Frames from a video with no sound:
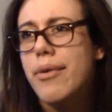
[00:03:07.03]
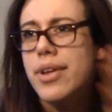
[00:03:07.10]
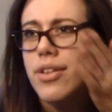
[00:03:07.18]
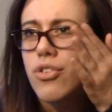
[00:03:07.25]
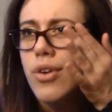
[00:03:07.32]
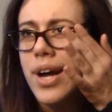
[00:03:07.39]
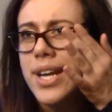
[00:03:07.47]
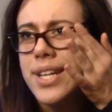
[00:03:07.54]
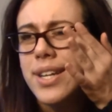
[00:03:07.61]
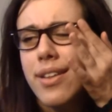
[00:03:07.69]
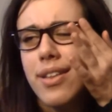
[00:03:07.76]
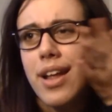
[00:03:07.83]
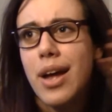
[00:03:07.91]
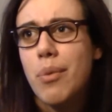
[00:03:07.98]
He's trying to
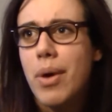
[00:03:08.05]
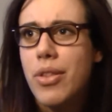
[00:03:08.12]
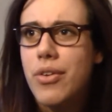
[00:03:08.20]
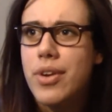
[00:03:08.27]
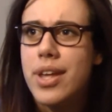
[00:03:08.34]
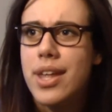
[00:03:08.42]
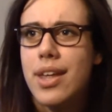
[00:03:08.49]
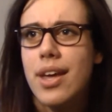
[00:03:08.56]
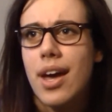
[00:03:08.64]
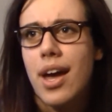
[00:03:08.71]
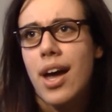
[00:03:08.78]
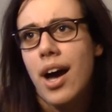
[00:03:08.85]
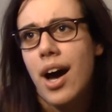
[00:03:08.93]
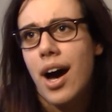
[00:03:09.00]
decide whether he
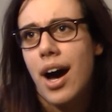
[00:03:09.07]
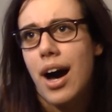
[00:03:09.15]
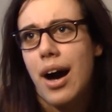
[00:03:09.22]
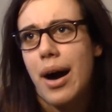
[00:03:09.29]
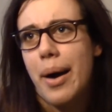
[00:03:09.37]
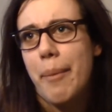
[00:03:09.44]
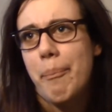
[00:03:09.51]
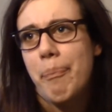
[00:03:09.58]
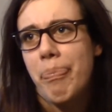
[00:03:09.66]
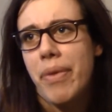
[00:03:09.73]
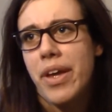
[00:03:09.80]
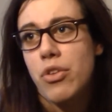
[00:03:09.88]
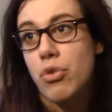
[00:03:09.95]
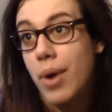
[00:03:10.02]
um,
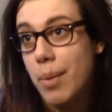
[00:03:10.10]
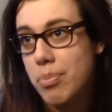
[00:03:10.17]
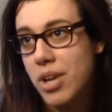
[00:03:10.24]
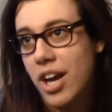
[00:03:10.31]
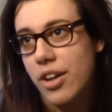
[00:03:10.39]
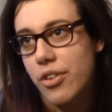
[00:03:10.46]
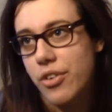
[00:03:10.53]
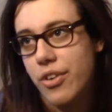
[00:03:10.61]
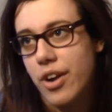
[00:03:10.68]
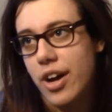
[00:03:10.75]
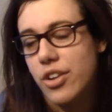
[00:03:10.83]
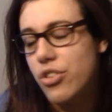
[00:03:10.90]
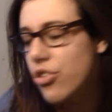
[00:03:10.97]
is a reptile or not.